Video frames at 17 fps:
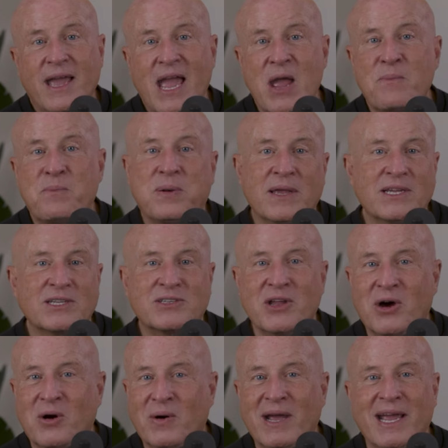And please
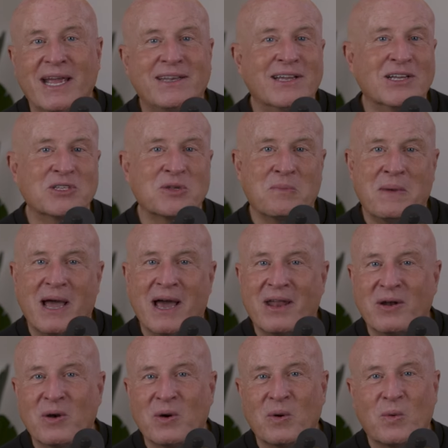know, it doesn't
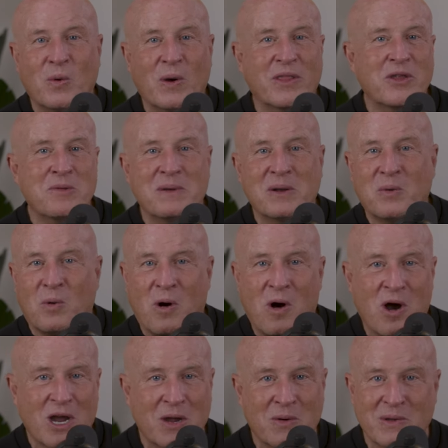matter whether you've been
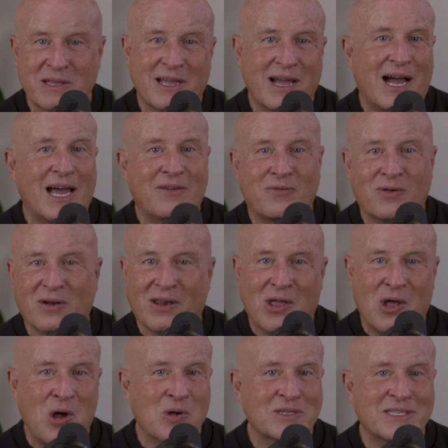walking with God for a
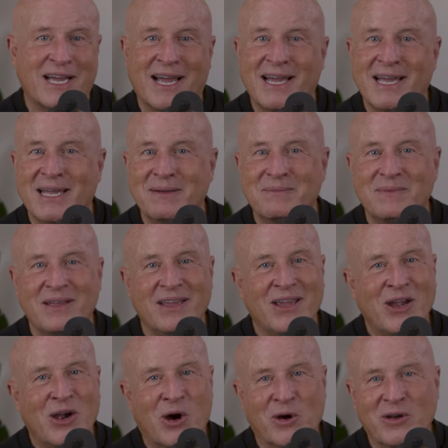long time
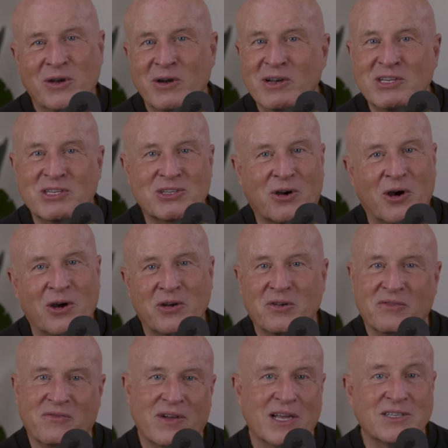or you're just starting
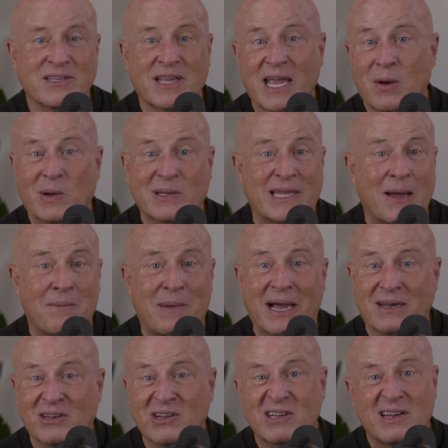to investigate what that
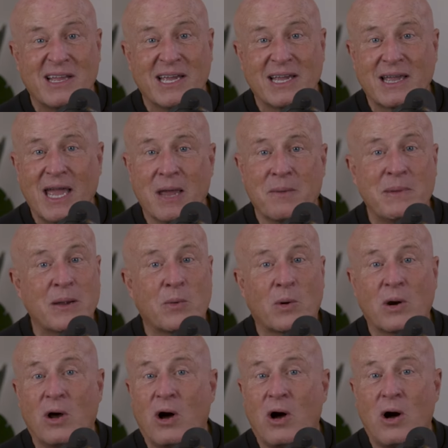might look like. Hey, man,
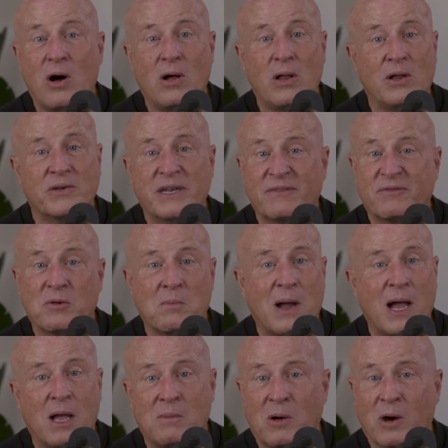we're all on different
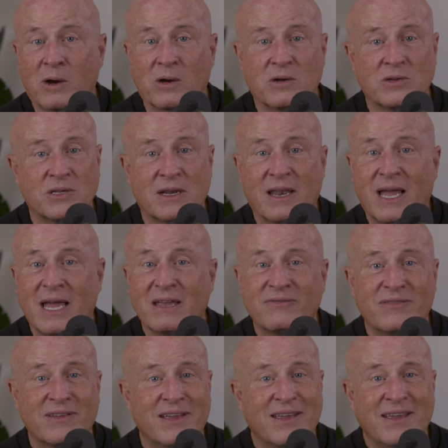mile markers in
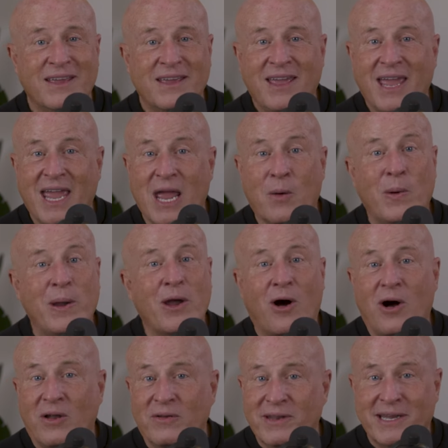life, and we
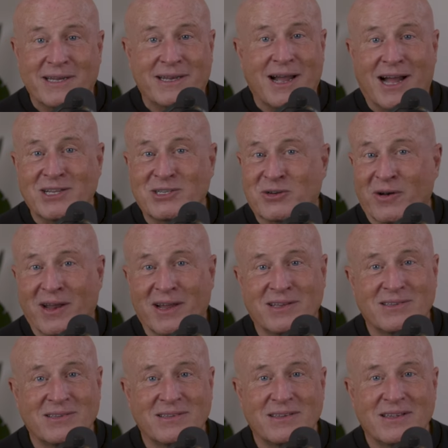all need God's
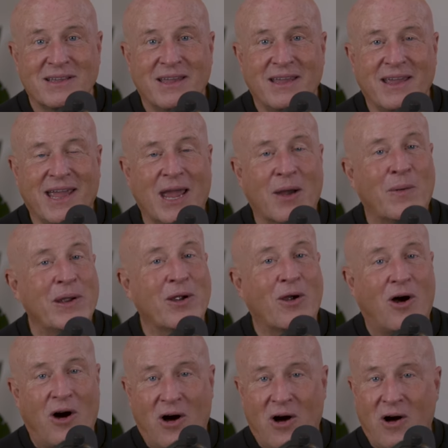grace. And we
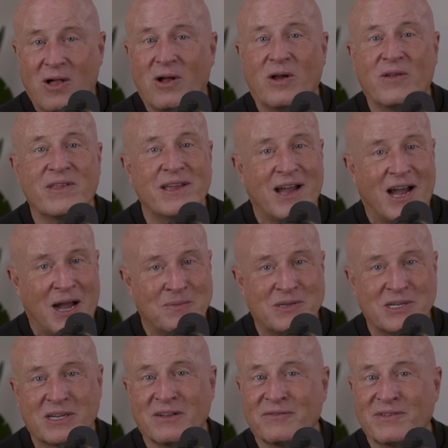all are the
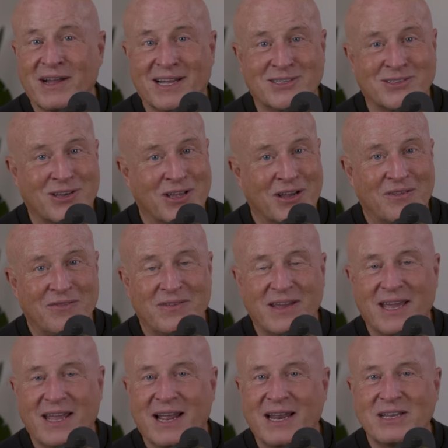object of God's love.
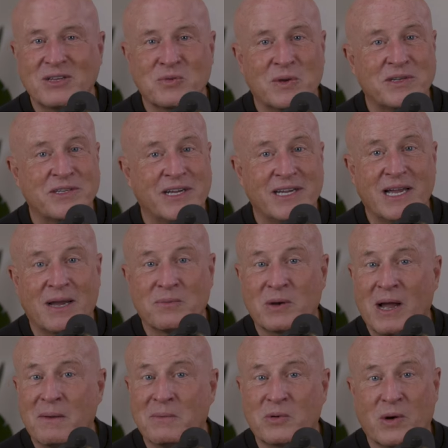And I just want to tell
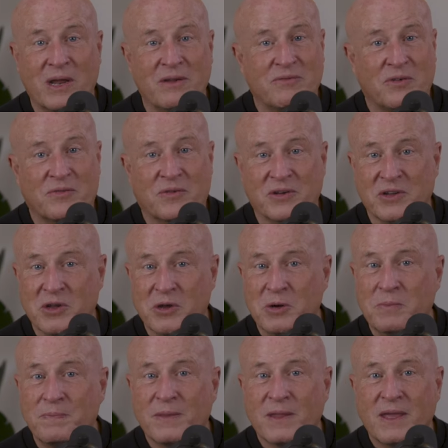you, I'm grateful for
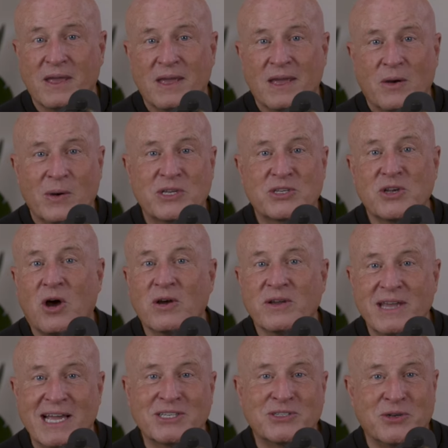you. We saw
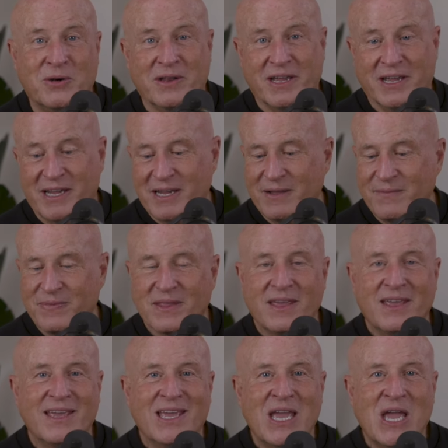yesterday
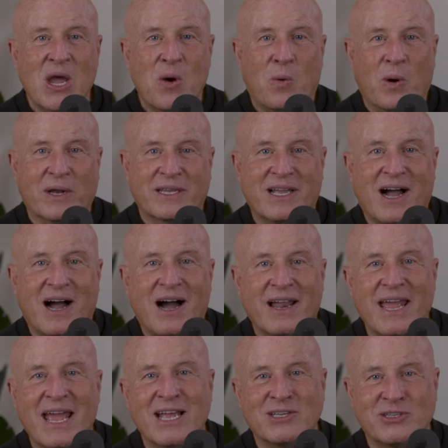what
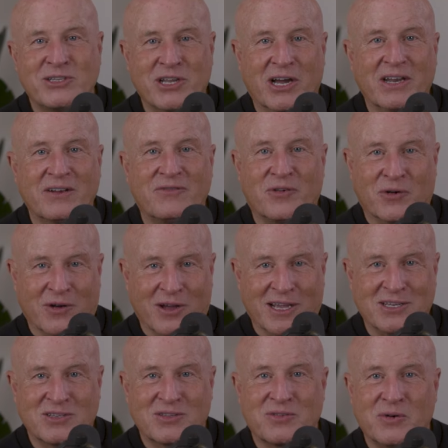God has done for
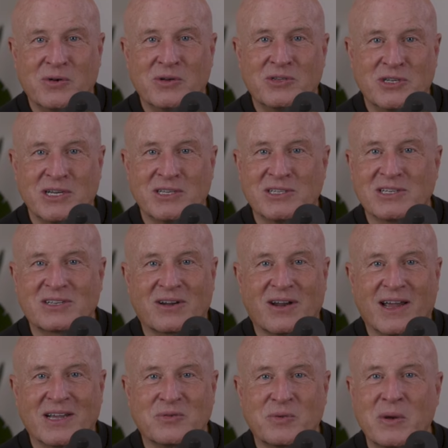us through Jesus
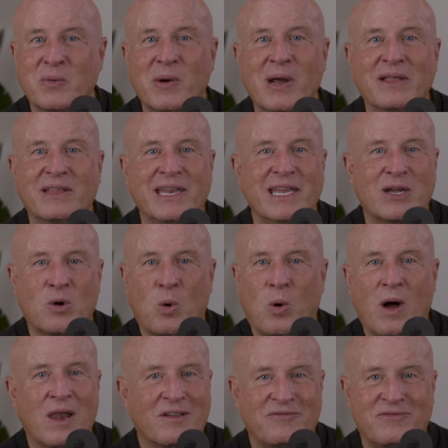Christ. We read that He
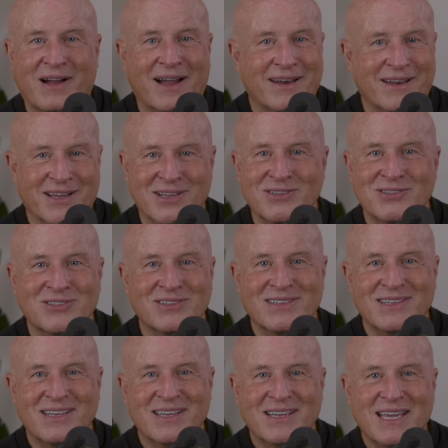qualified us.
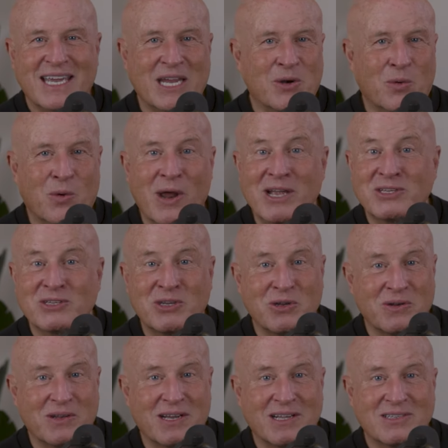He
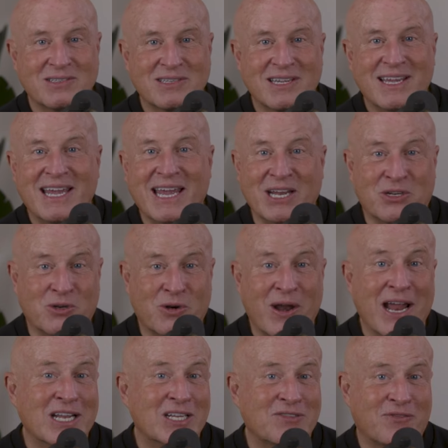rescued us. He
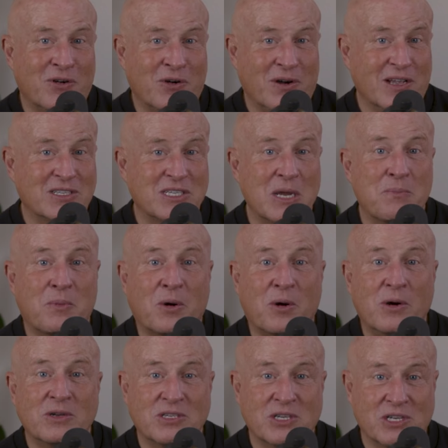transferred us. He
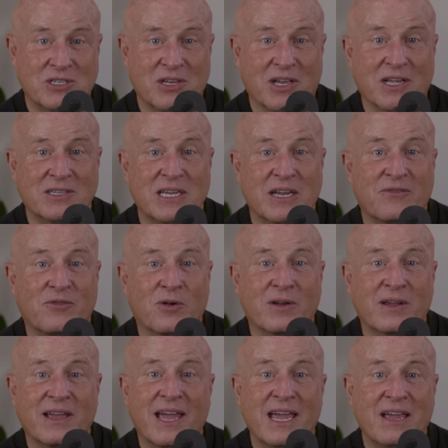purchased us. He
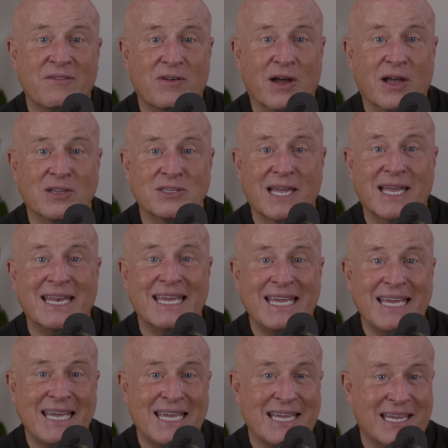forgave us. And
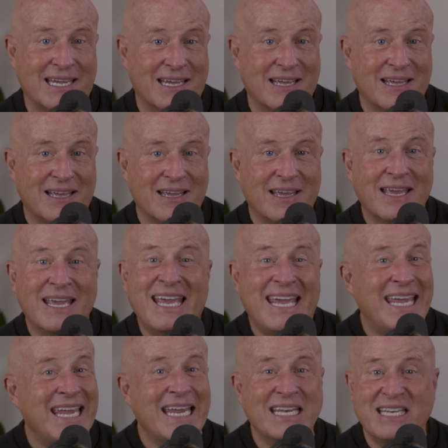He
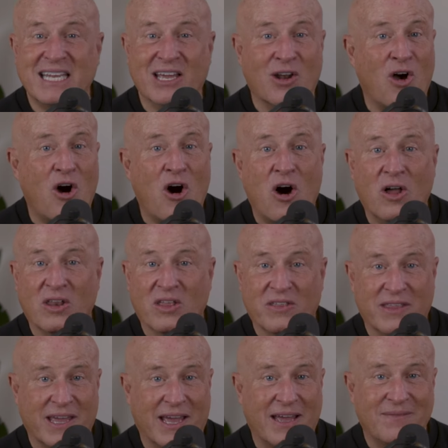did all
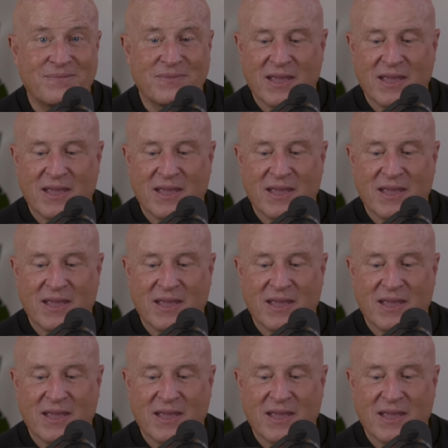of that.